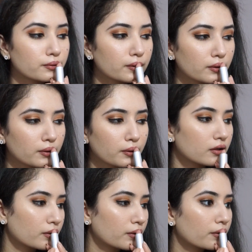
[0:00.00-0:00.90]
Hadid
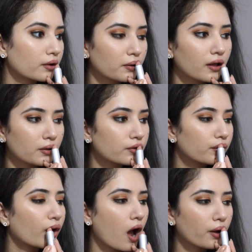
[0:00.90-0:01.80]
collaboration lipstick,
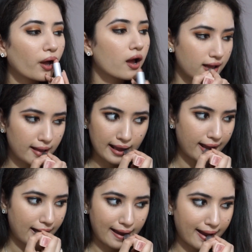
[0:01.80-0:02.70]
and this is in the